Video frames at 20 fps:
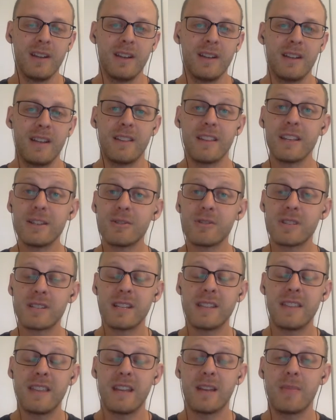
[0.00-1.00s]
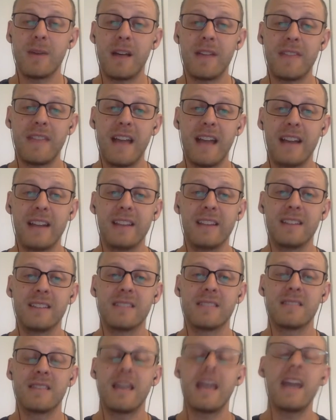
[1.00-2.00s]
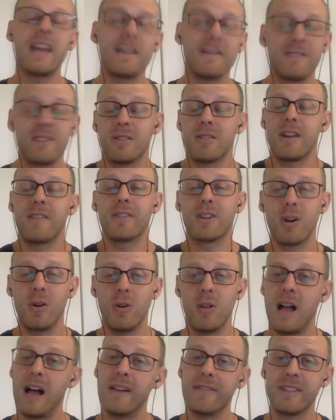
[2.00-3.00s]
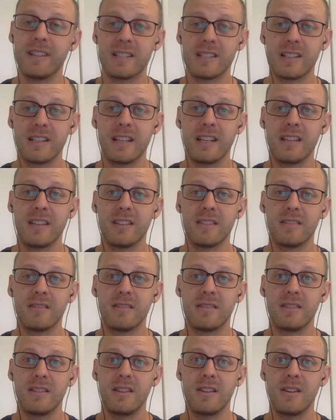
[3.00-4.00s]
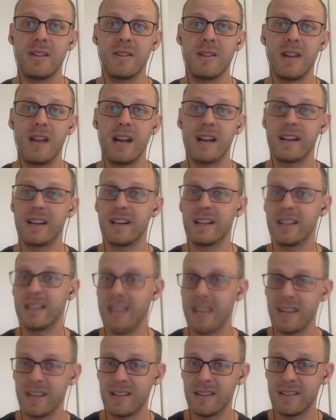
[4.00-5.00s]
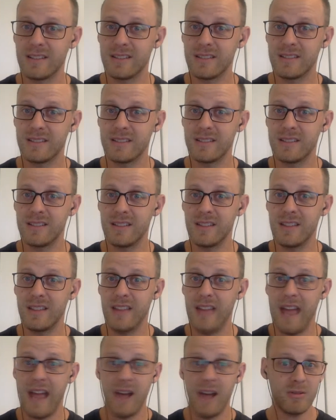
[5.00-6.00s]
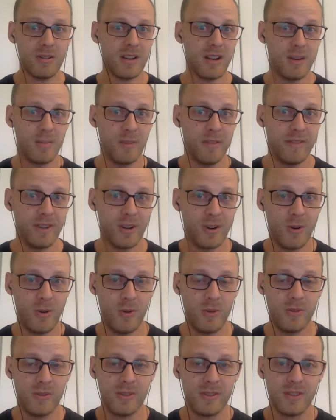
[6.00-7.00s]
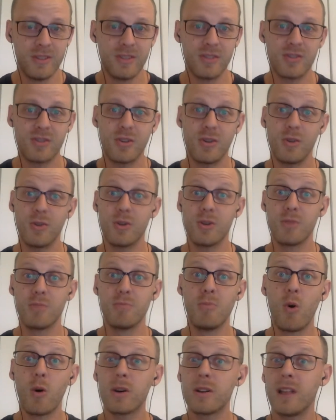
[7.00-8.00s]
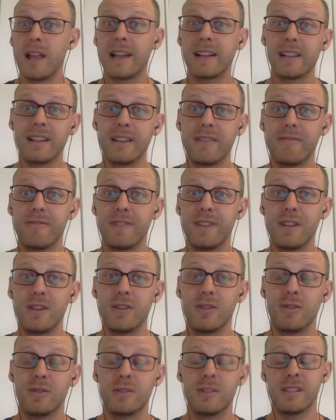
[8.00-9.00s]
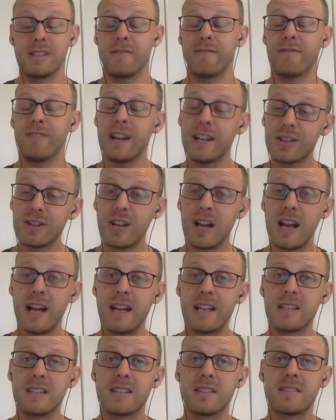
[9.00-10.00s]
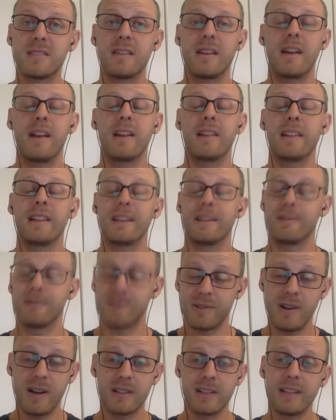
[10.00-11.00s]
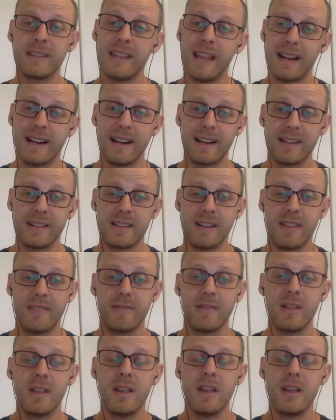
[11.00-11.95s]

Now, the interesting thing about that is, A, if you don't have a goal, obviously you're not going to get to the outcome of a goal. So you're more likely to feel disenfranchised, like you're struggling, that kind of stuff.